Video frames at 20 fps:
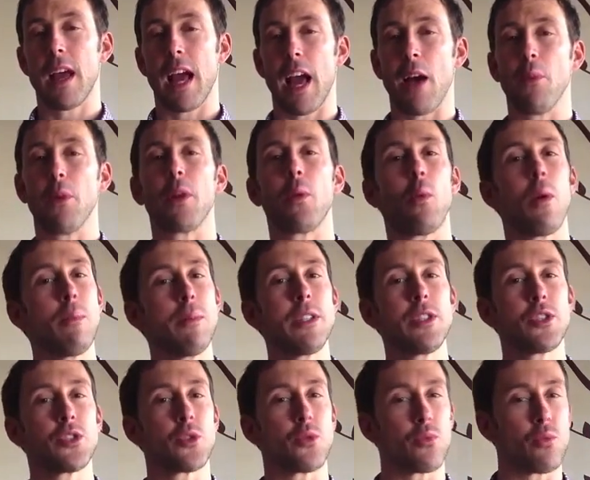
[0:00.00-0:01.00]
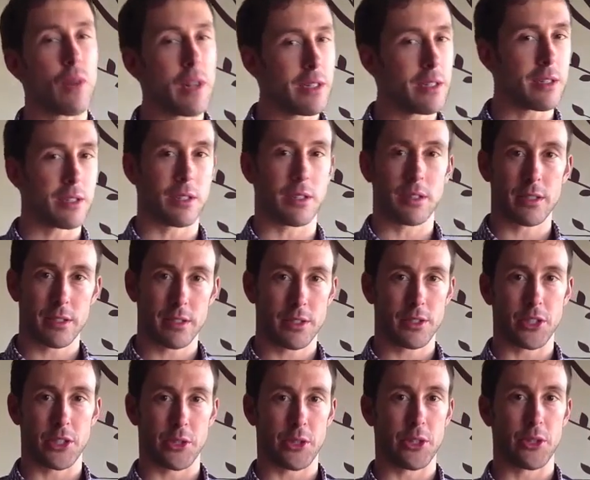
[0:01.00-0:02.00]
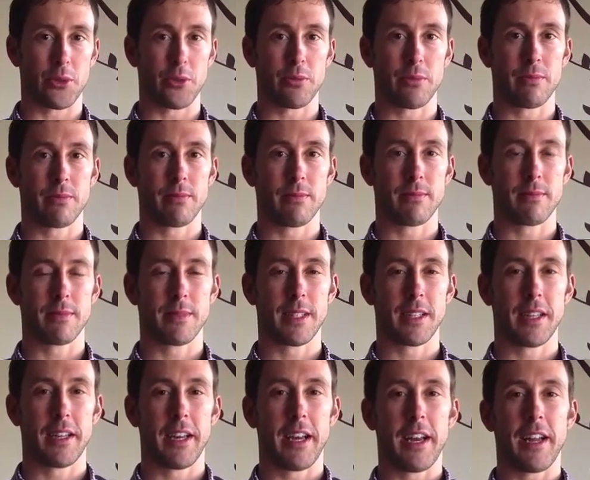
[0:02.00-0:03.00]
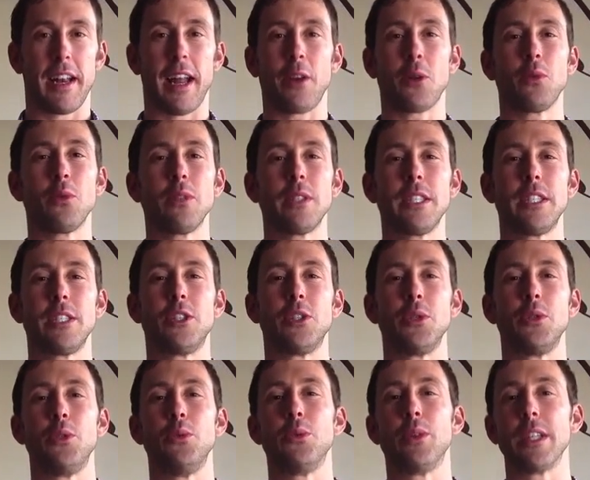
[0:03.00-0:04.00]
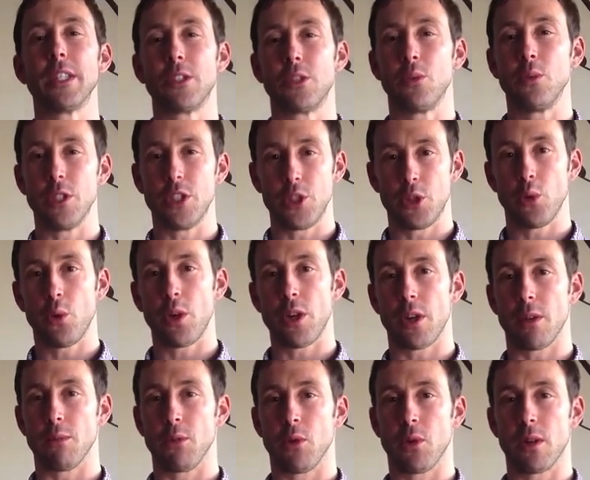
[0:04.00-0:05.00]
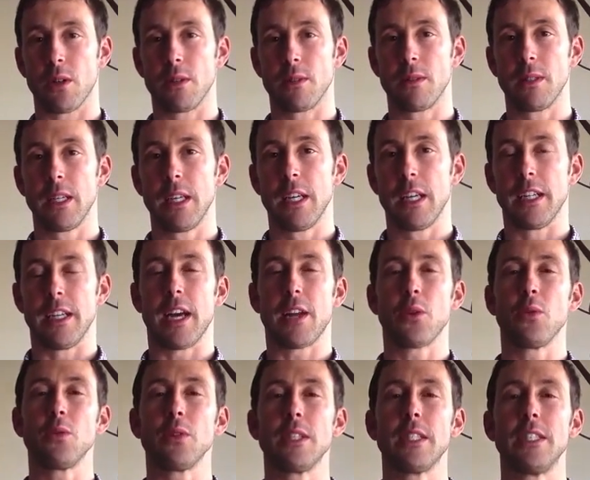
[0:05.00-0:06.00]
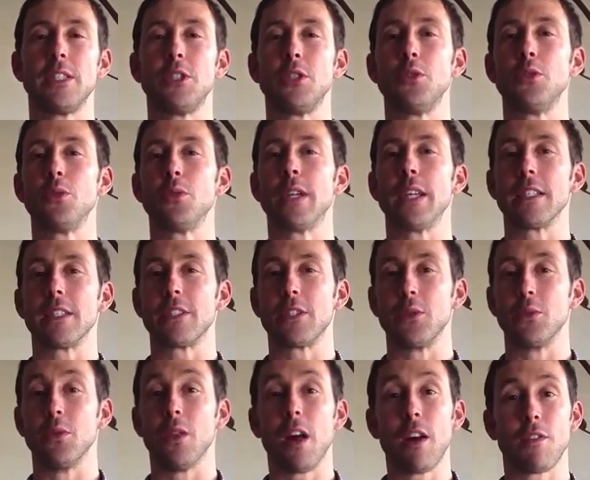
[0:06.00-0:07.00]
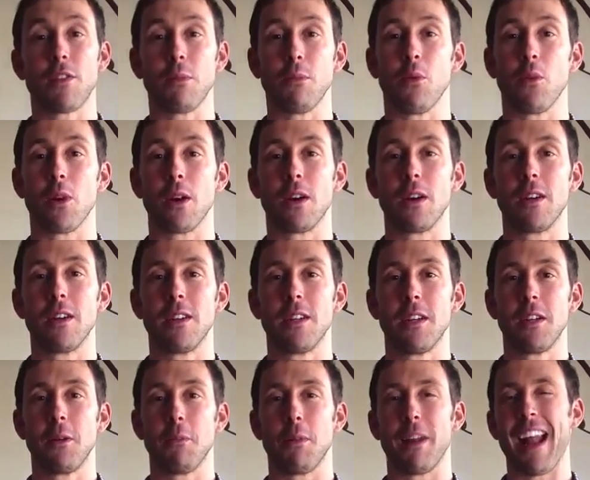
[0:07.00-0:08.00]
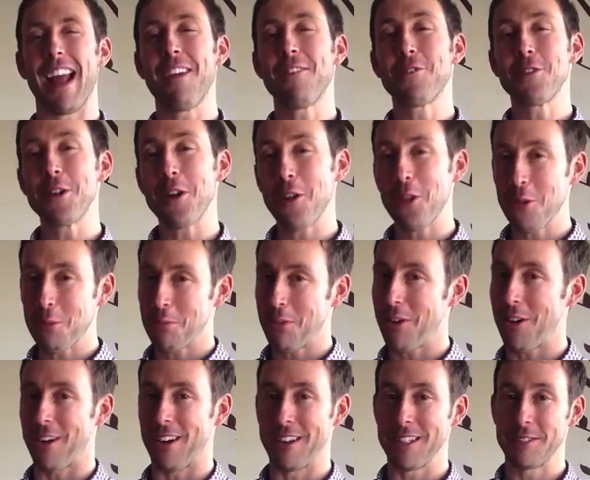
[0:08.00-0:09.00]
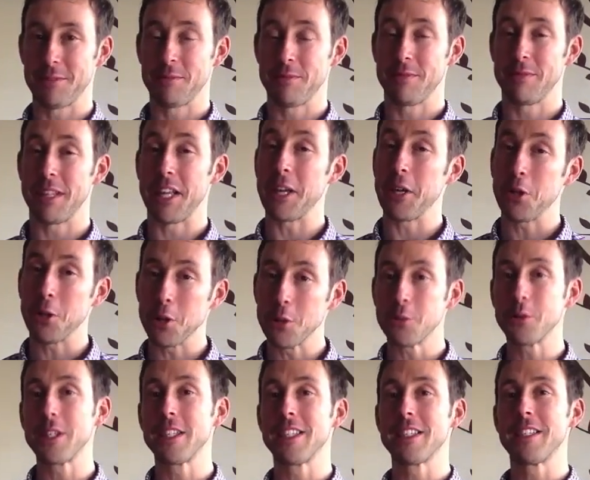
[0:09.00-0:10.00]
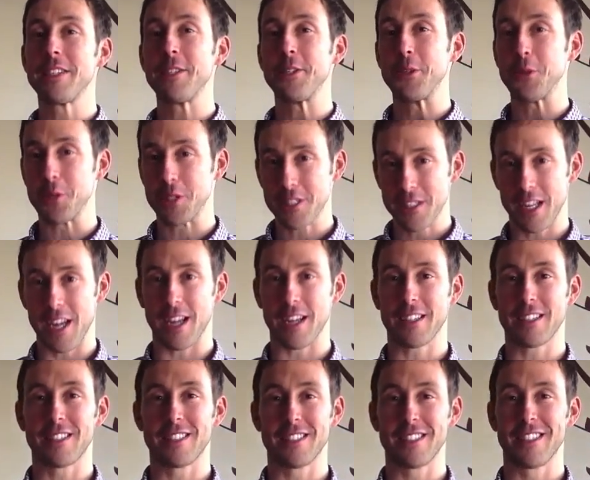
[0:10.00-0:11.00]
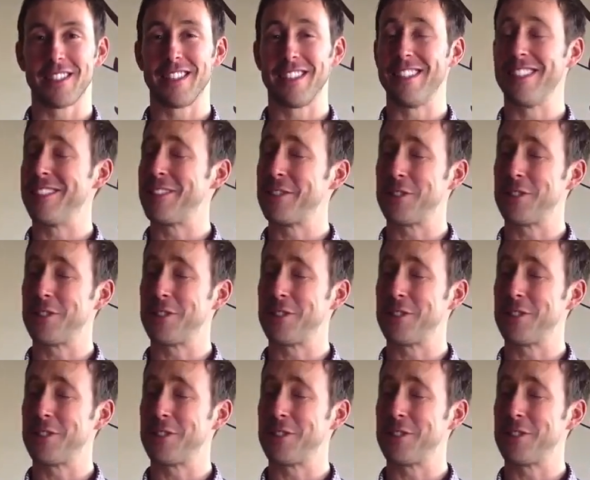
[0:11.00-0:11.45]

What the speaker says: And when a woman surrenders to you, not only do you get to enjoy her more, not only do you get to love her more, but every other part, including your sex, is